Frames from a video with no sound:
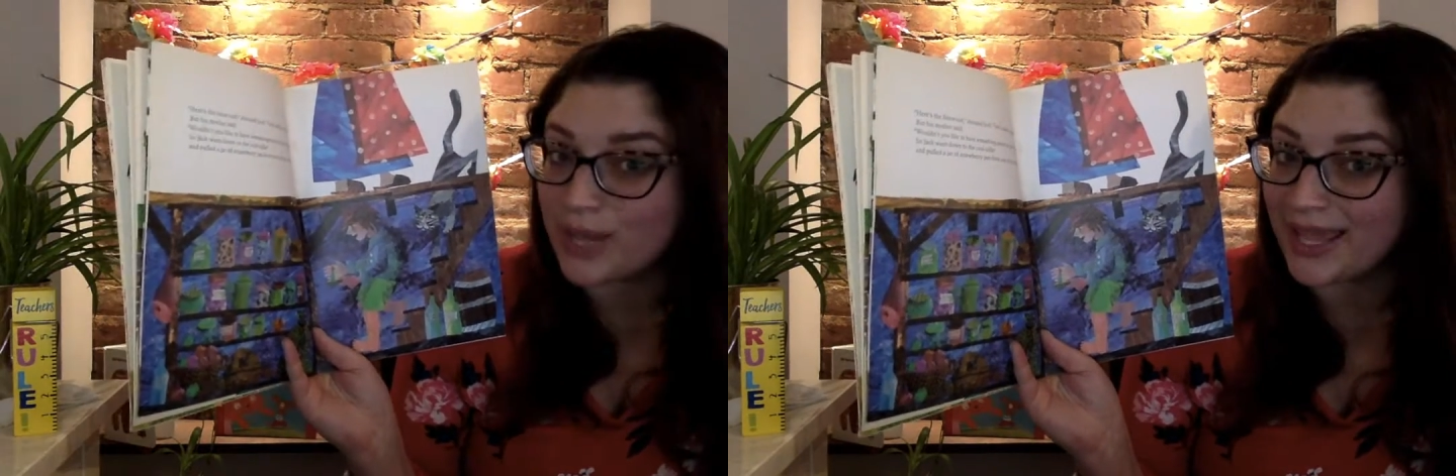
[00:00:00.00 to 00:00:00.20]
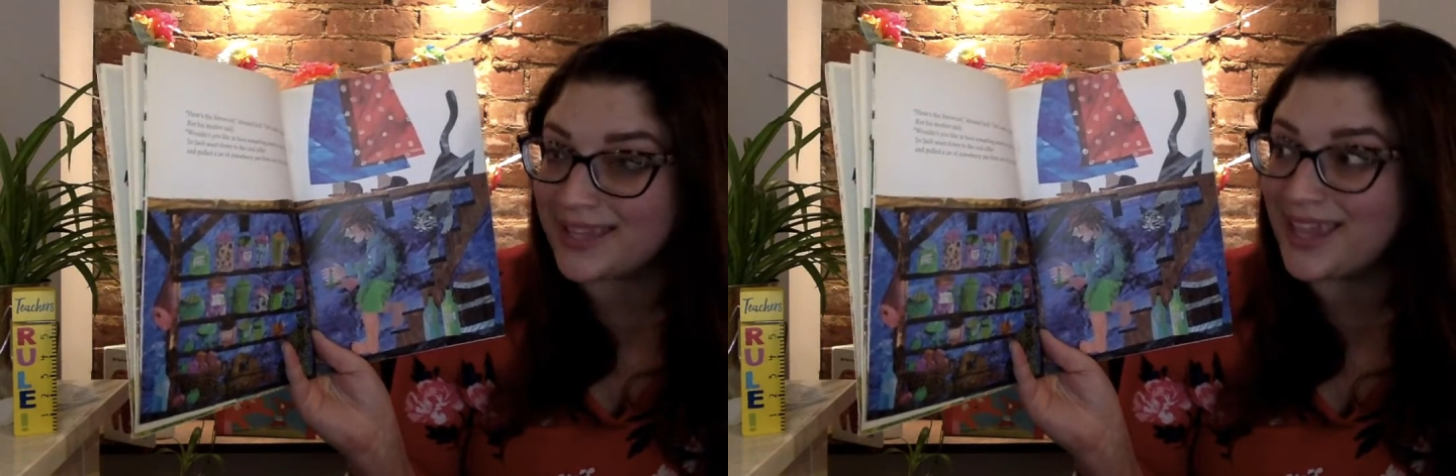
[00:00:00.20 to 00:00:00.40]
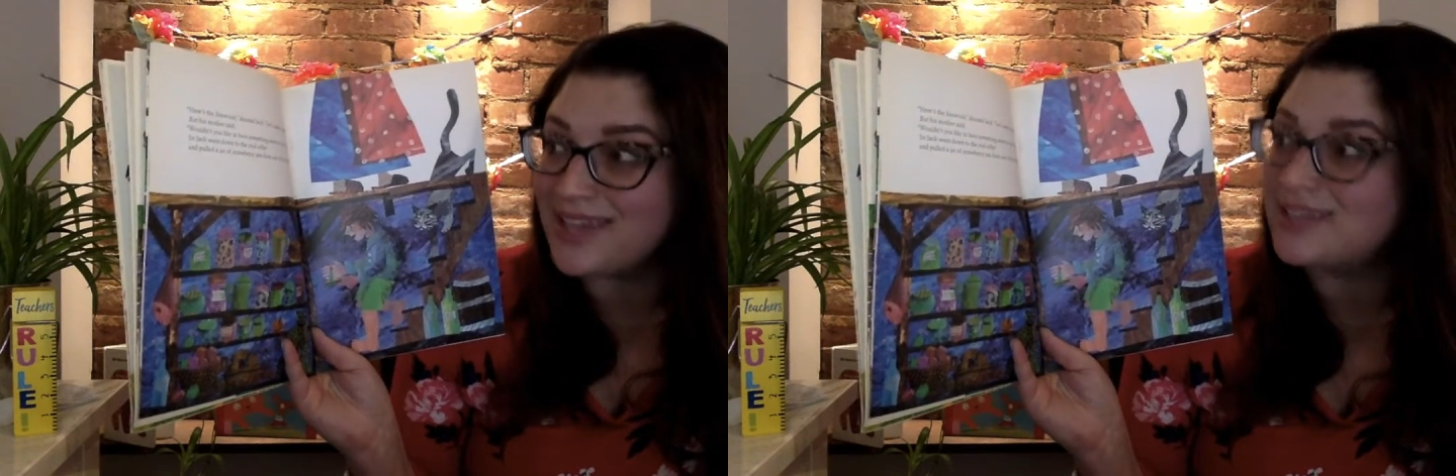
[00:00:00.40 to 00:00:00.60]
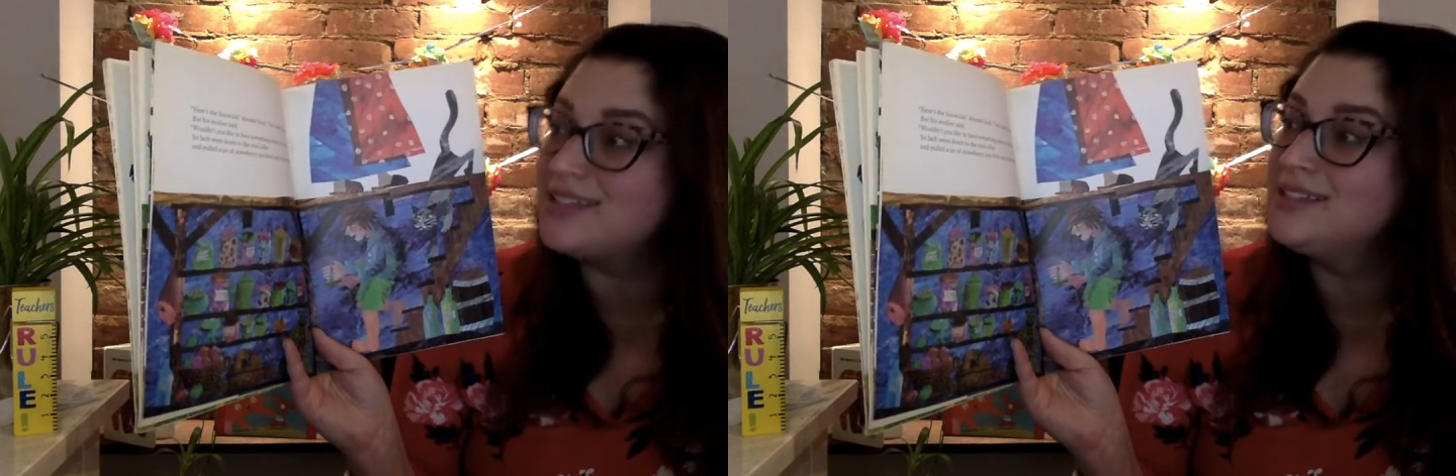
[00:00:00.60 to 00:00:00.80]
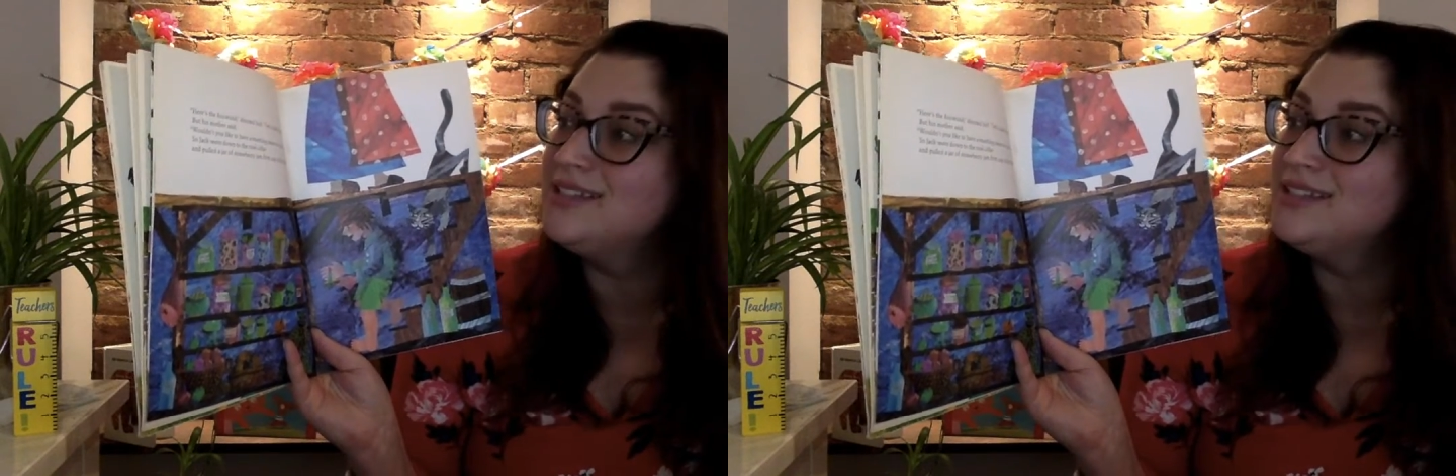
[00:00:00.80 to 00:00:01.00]
pancake?
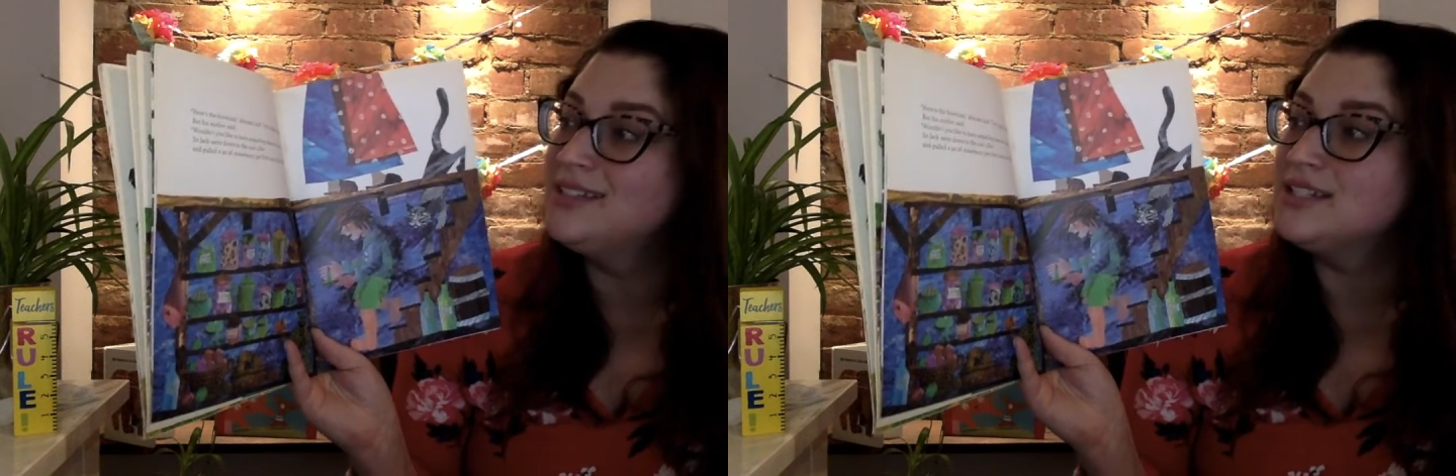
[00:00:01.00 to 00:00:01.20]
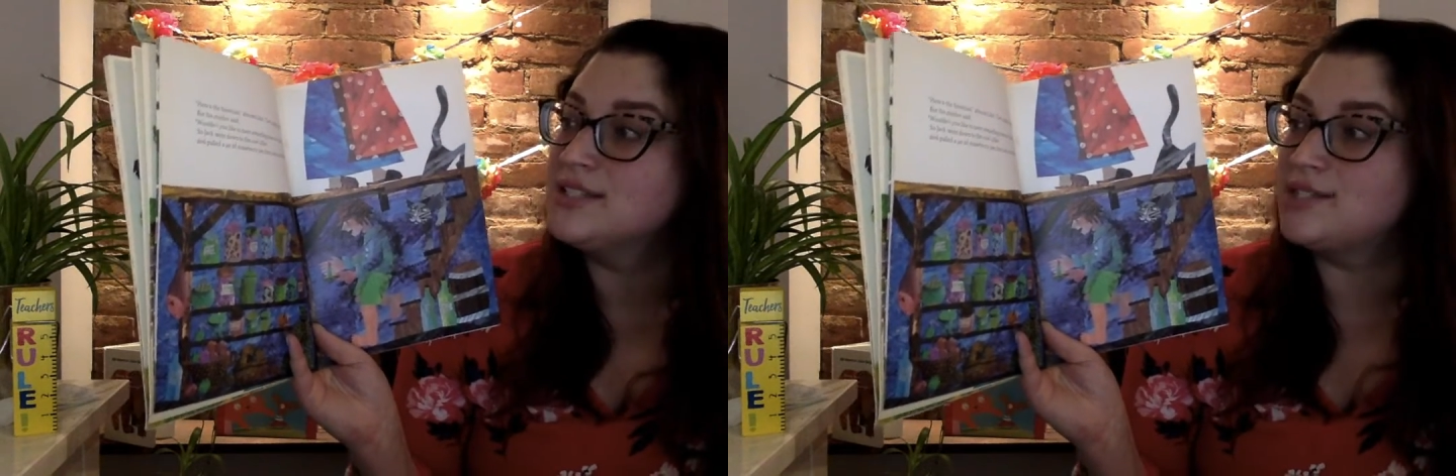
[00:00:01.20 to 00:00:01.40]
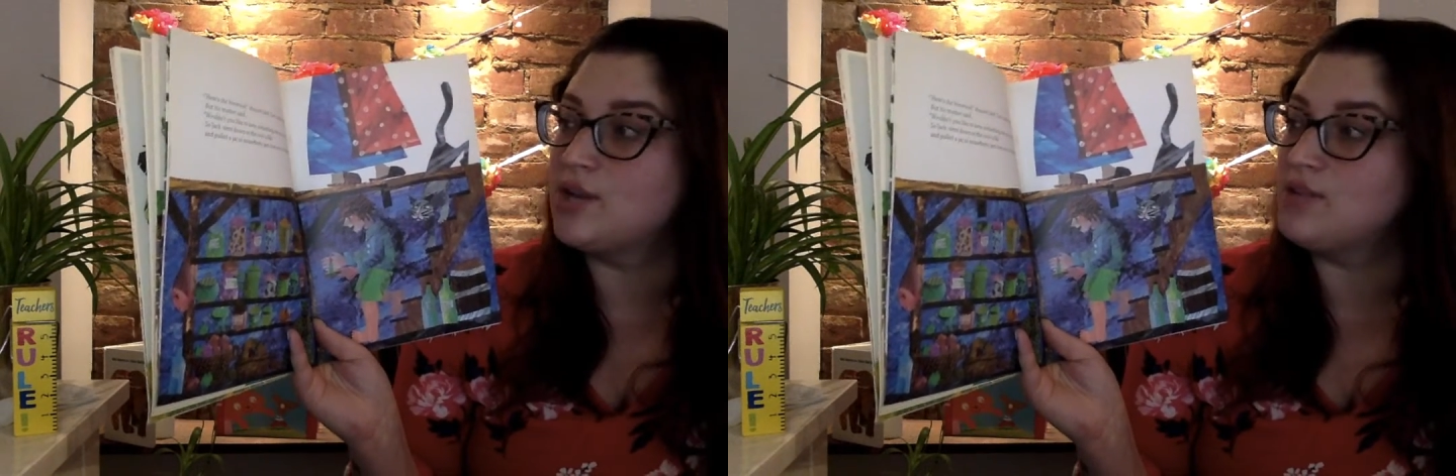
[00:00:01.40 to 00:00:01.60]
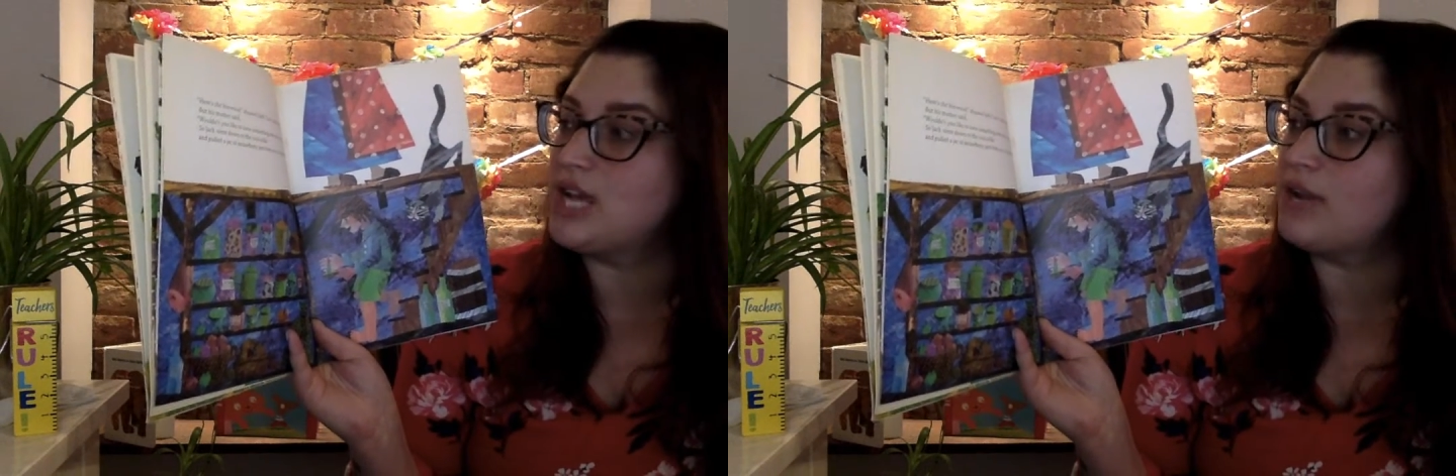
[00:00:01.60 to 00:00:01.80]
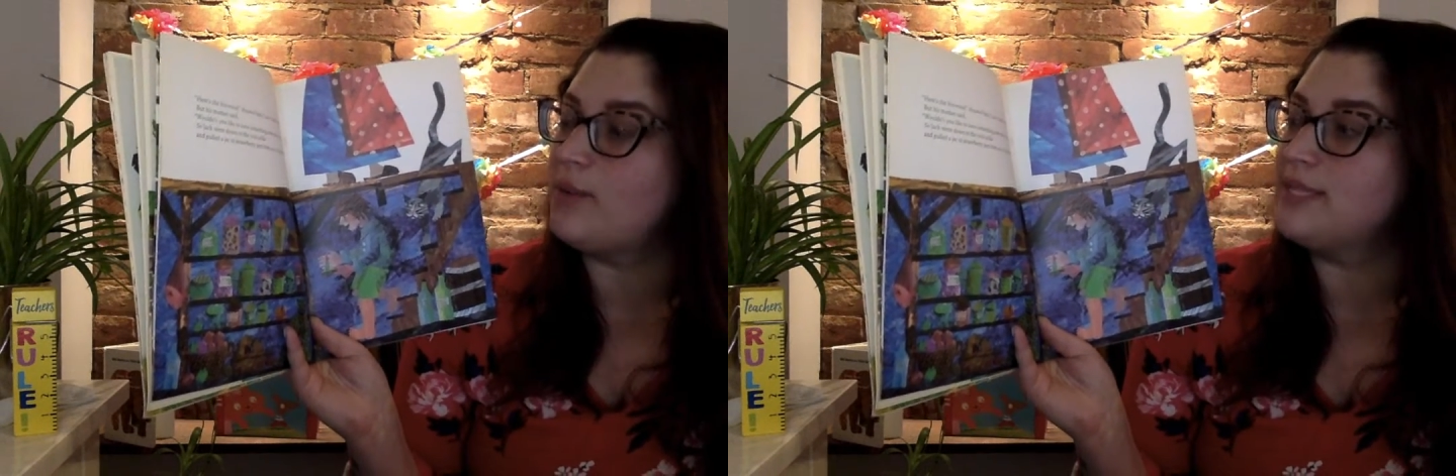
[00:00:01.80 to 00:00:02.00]
So
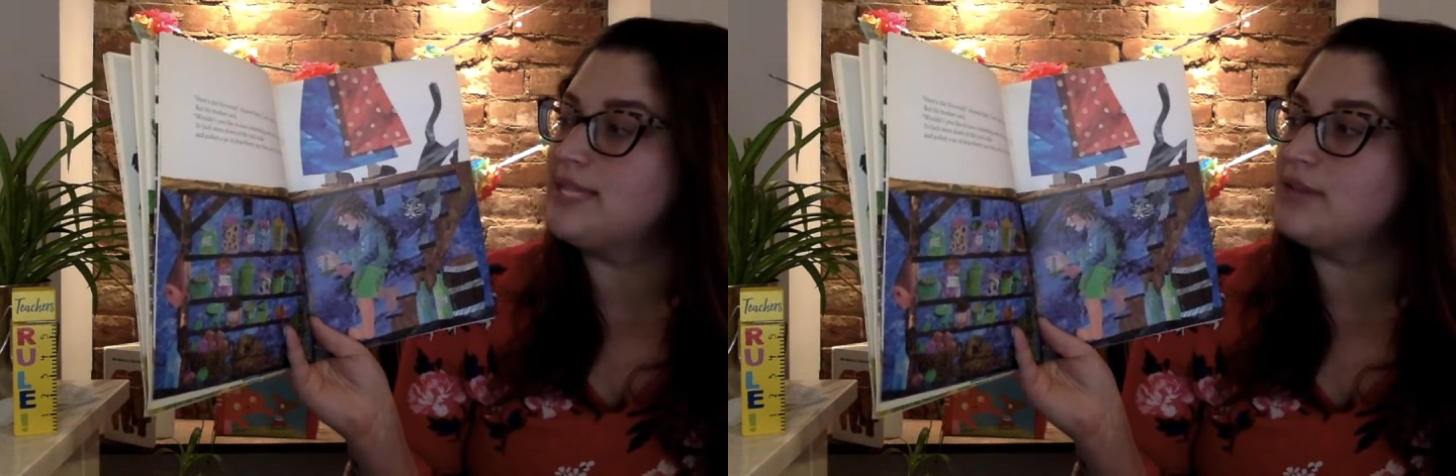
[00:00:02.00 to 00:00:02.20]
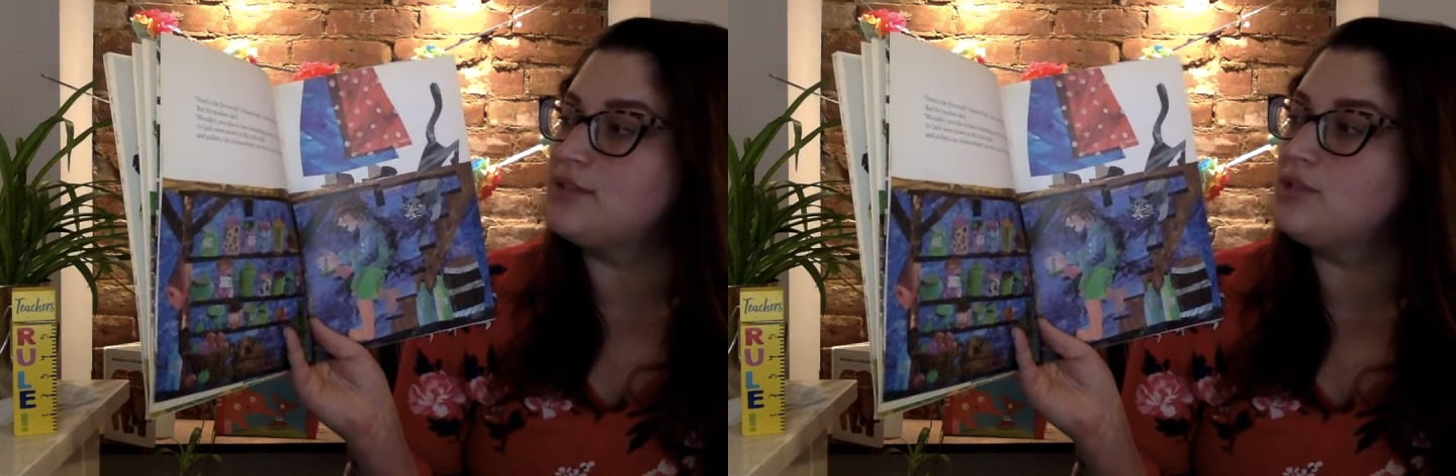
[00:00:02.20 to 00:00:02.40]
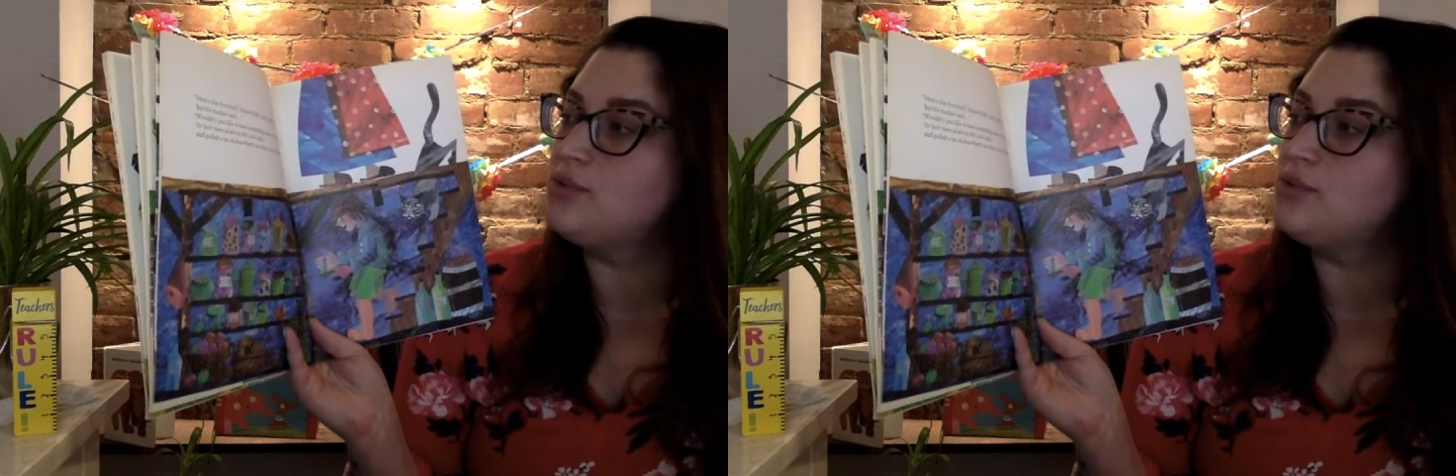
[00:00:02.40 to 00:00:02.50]
Jack went down to the